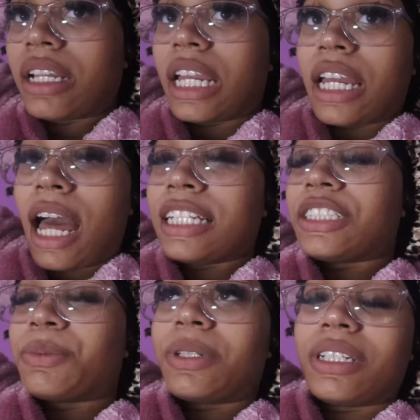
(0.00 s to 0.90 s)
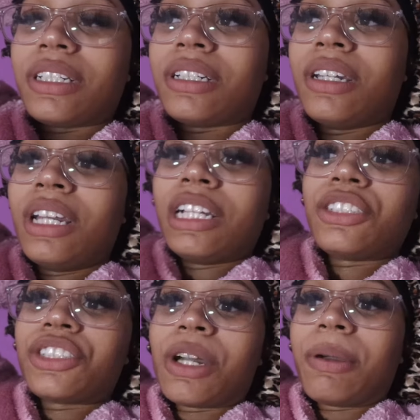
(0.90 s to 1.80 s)
yeah, y'all, I just want to
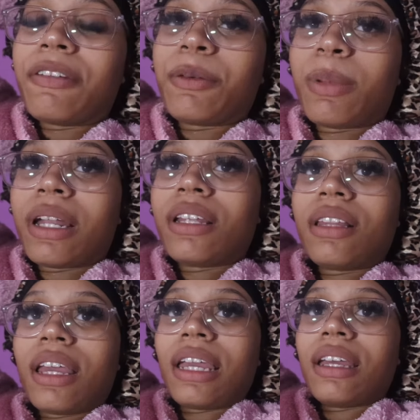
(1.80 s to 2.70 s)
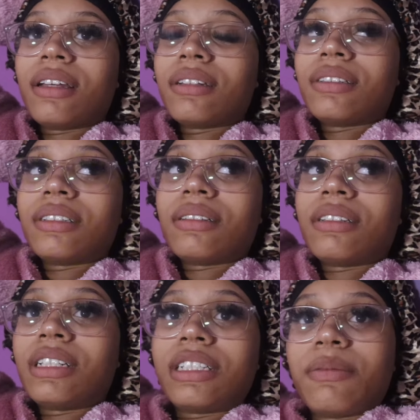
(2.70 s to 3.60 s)
show everybody that
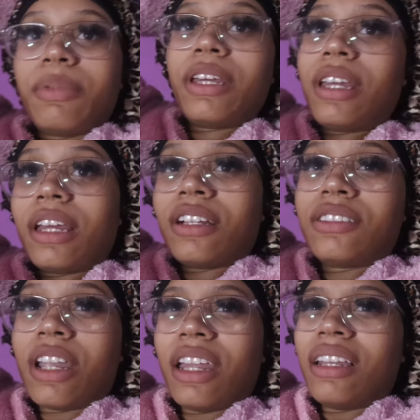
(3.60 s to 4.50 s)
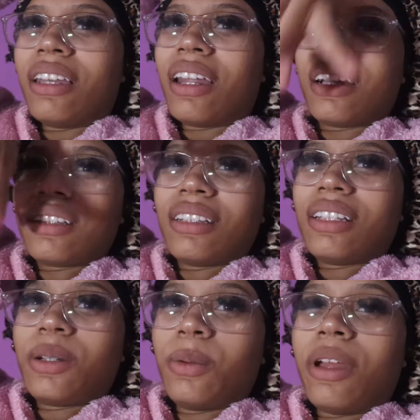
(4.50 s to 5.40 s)
it's big LJ, not the
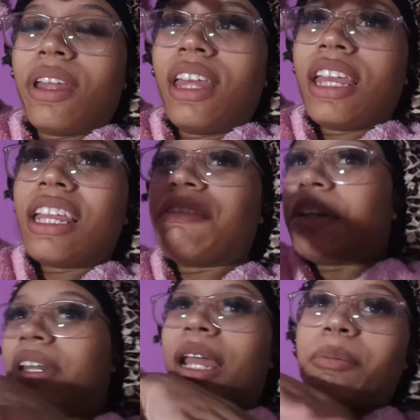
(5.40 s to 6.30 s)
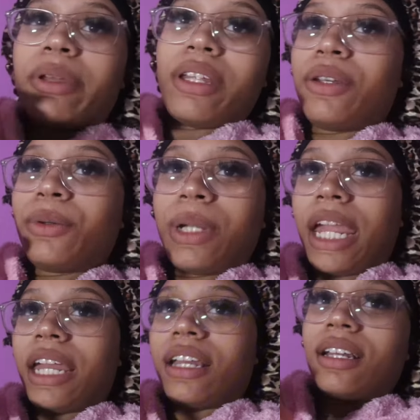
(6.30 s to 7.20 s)
little one, even though they been knew
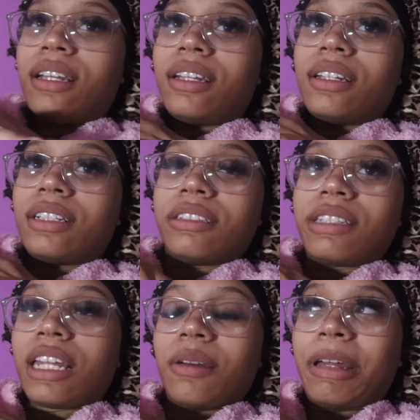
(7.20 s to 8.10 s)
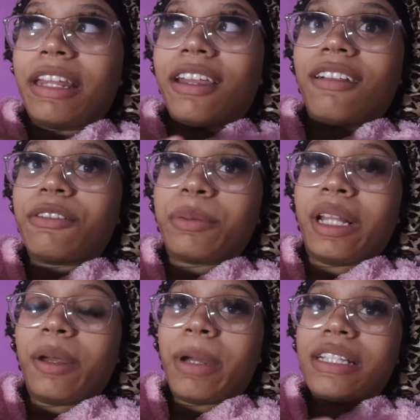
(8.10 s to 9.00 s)
that, because can't nobody ever
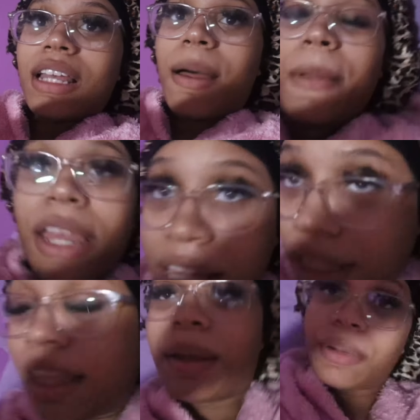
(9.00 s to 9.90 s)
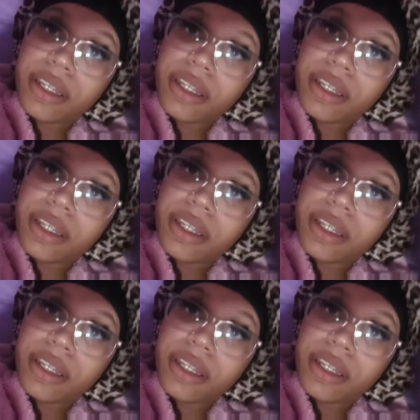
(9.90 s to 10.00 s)
play on my top. They